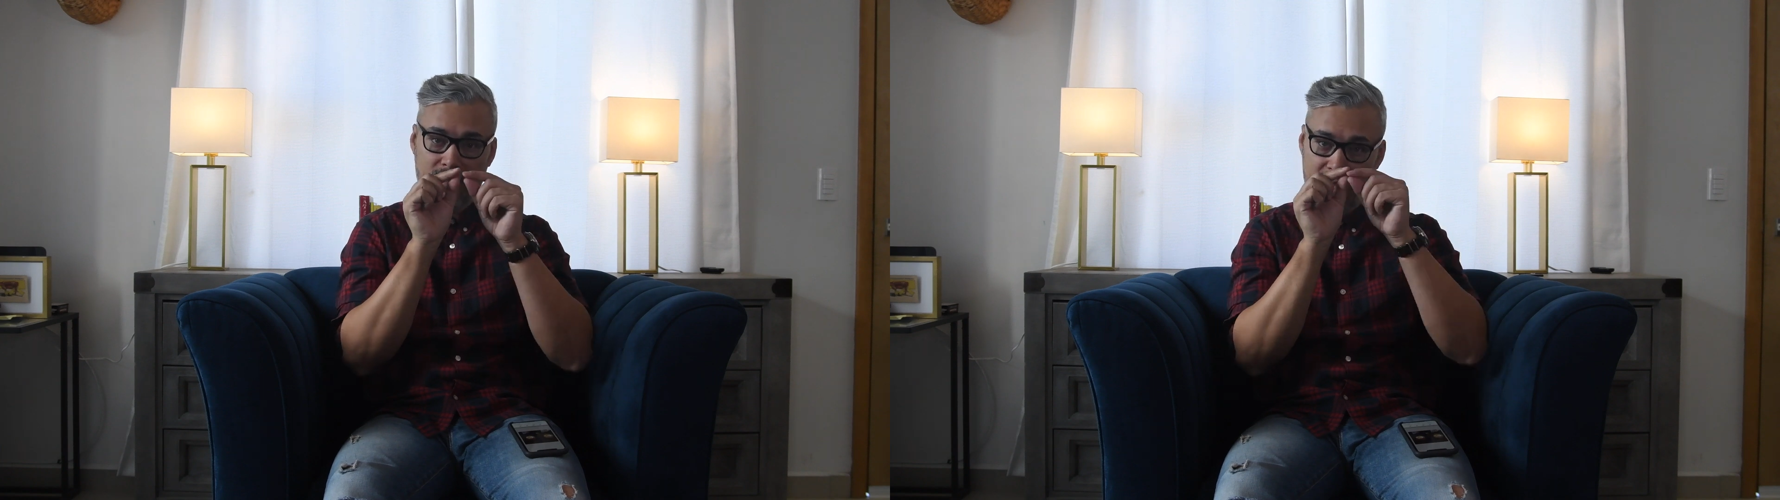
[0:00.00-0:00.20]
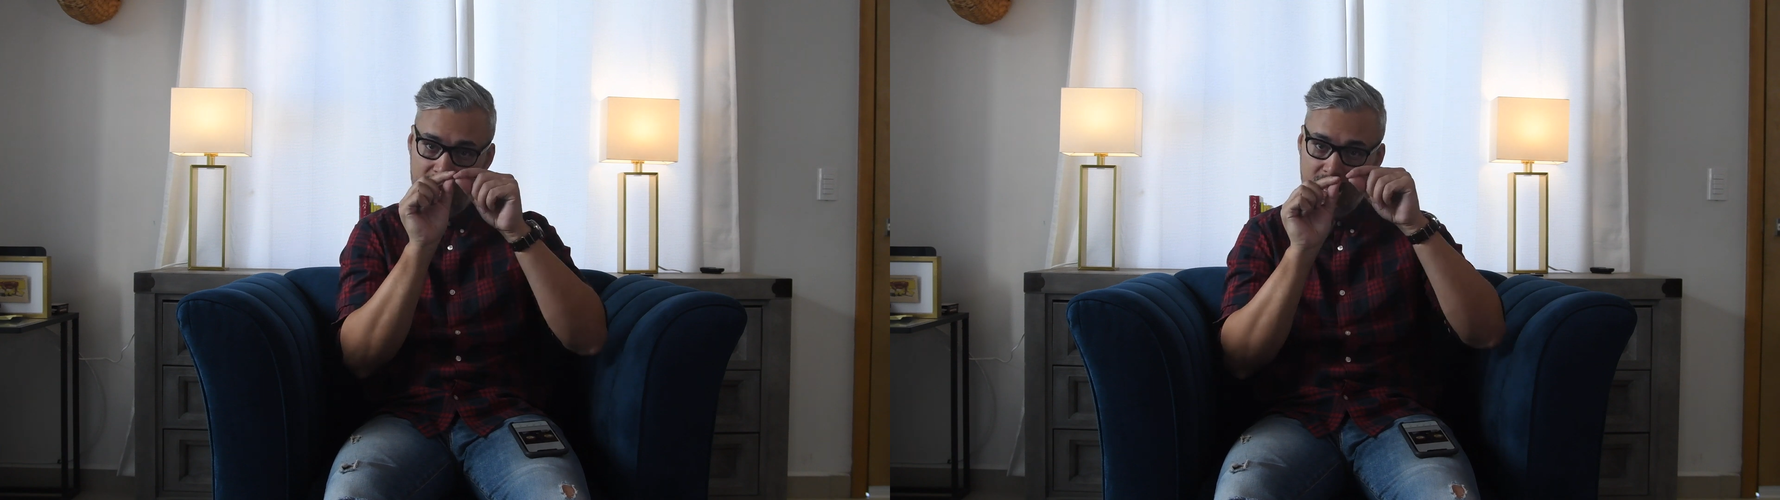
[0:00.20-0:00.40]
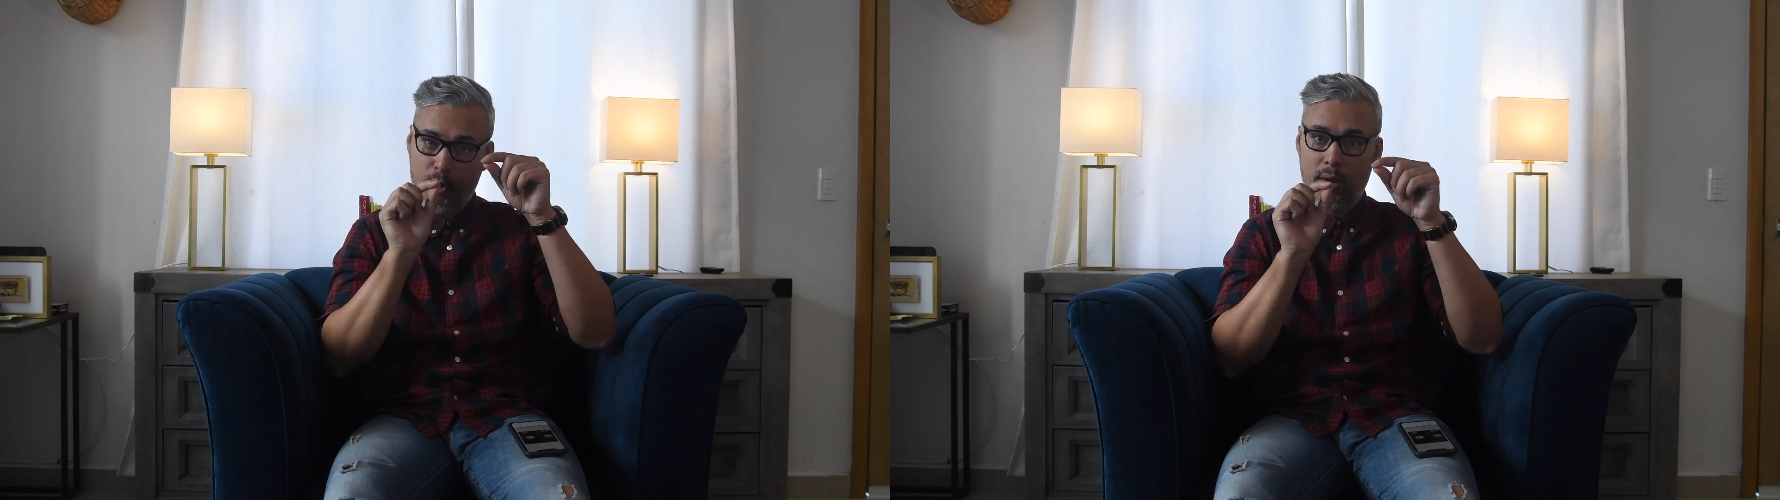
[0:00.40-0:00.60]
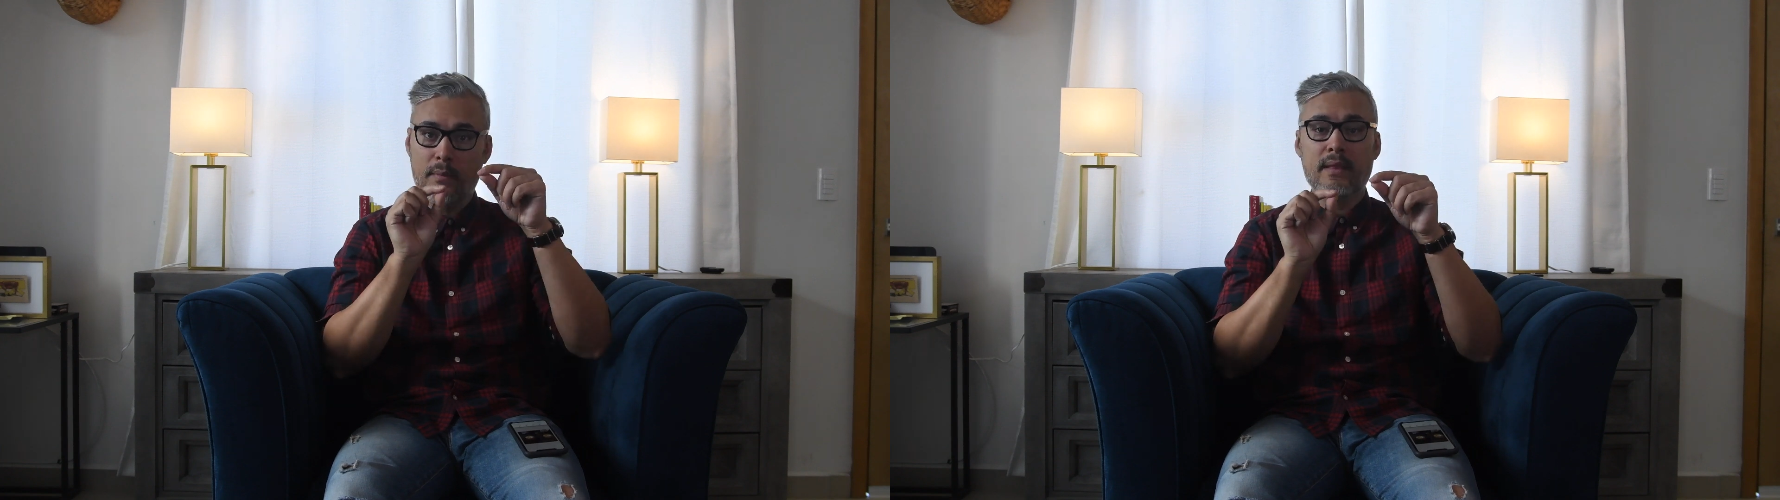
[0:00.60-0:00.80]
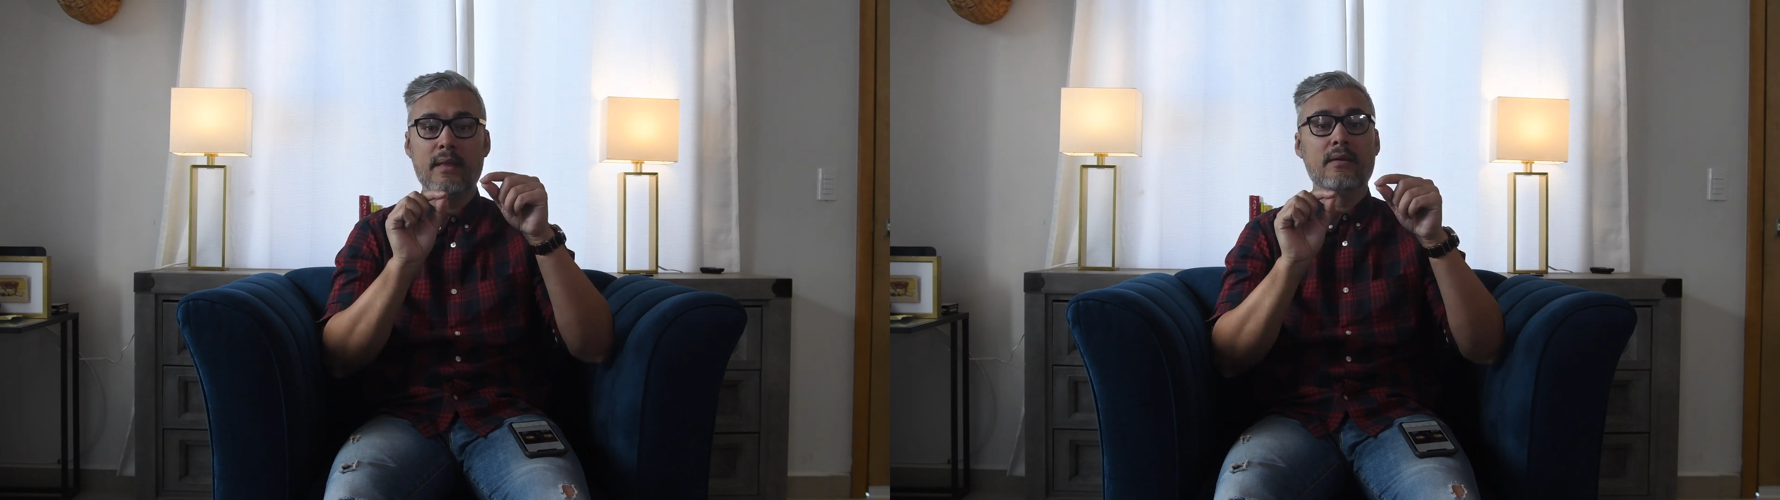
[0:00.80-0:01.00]
that area
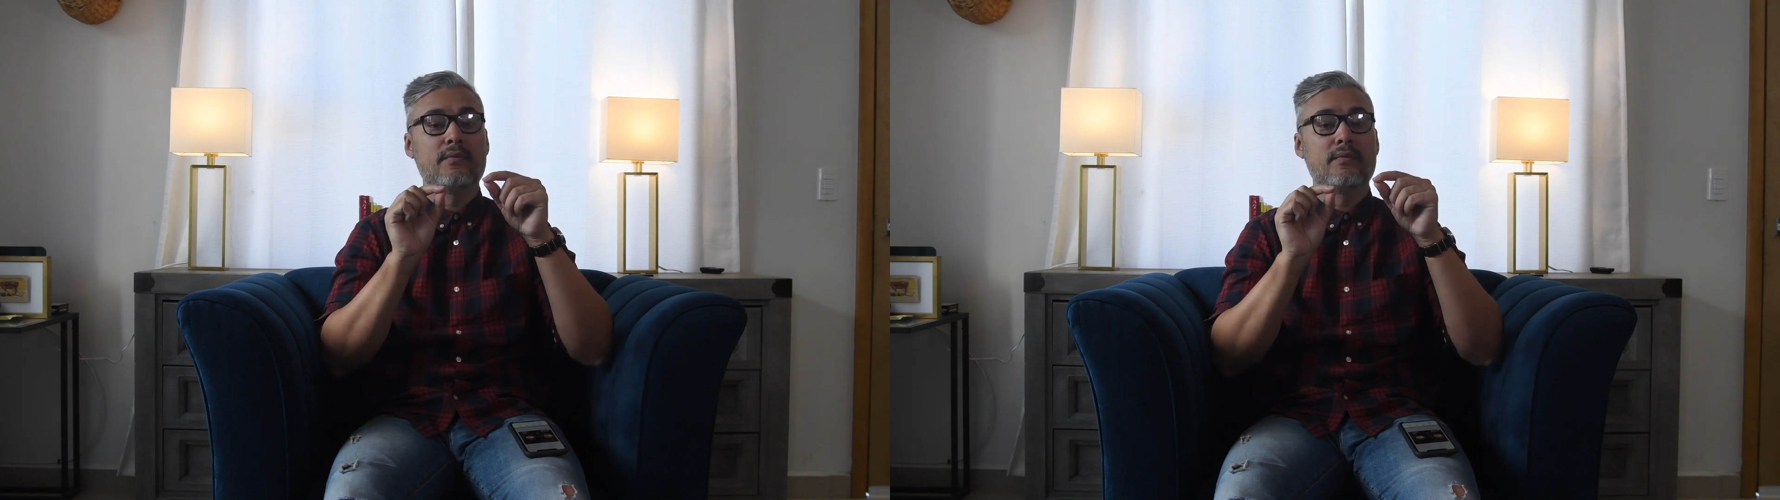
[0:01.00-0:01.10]
right there,